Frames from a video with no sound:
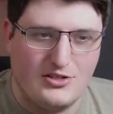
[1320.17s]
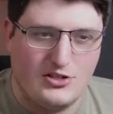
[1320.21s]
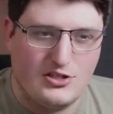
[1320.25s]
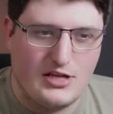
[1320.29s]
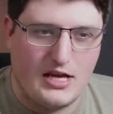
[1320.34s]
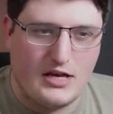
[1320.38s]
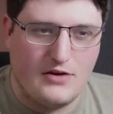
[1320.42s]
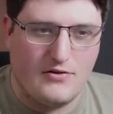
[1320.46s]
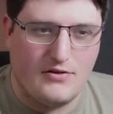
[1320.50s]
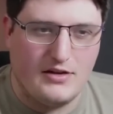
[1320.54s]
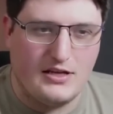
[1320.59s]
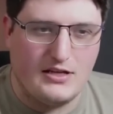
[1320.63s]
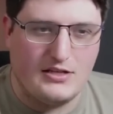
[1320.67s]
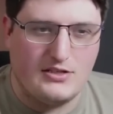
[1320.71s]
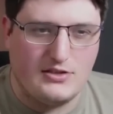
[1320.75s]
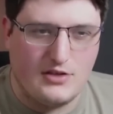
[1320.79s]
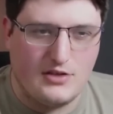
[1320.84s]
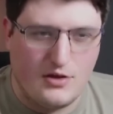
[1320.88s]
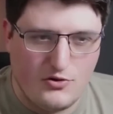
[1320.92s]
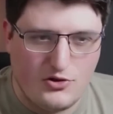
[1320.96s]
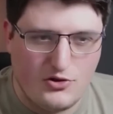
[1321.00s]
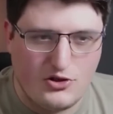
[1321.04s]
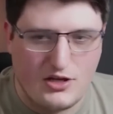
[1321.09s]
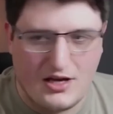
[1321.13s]
are generally
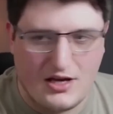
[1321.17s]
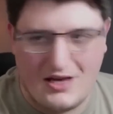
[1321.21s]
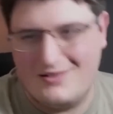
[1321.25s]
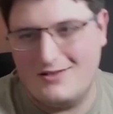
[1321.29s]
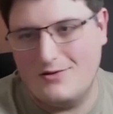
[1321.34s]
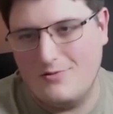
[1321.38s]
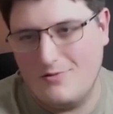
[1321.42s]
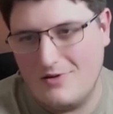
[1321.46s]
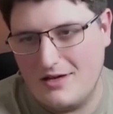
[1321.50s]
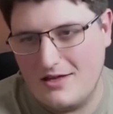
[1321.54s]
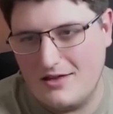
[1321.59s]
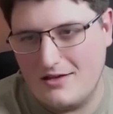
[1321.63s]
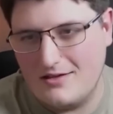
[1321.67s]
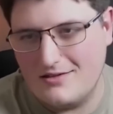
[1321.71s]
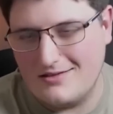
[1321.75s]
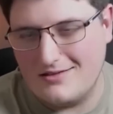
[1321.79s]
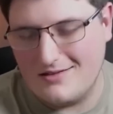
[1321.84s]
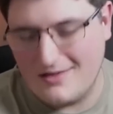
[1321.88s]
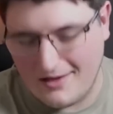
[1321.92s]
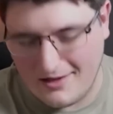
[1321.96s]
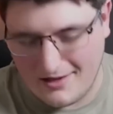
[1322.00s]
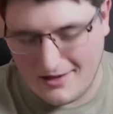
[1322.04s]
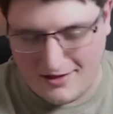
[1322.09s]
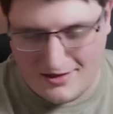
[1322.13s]
associated with
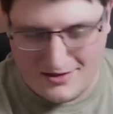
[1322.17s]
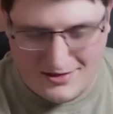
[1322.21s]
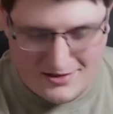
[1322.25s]
is like